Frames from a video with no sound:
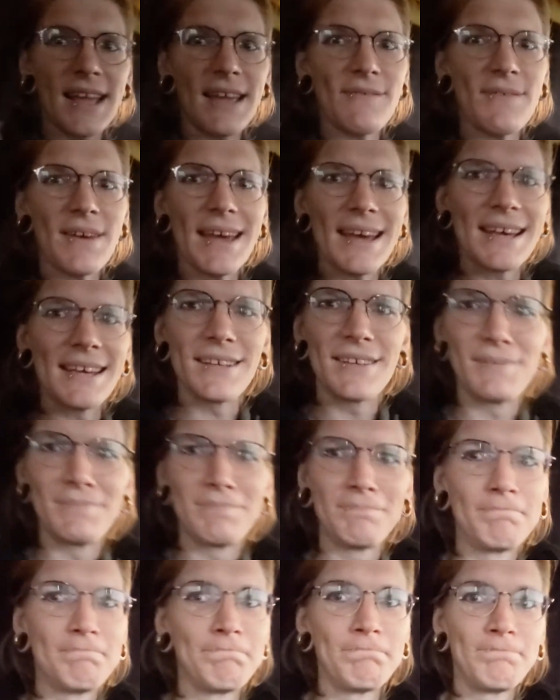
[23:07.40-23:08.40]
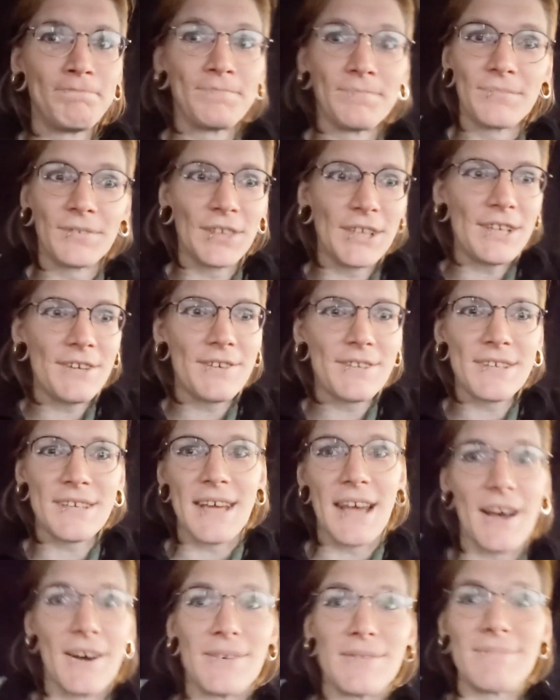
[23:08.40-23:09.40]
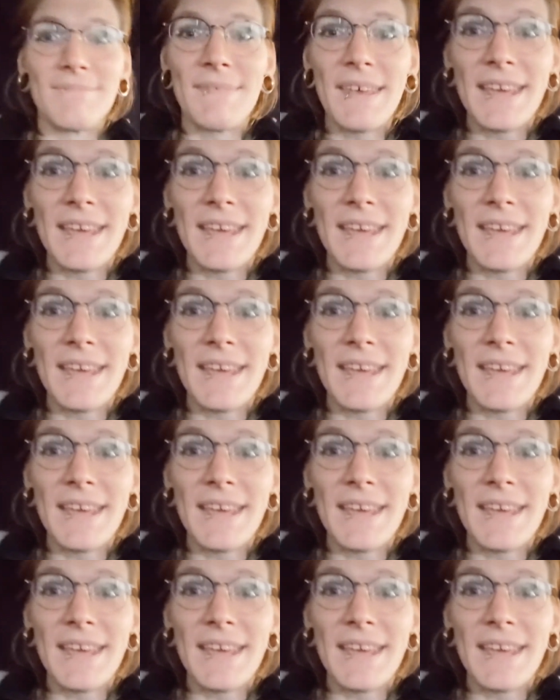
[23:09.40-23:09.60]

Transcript: I've had for years now.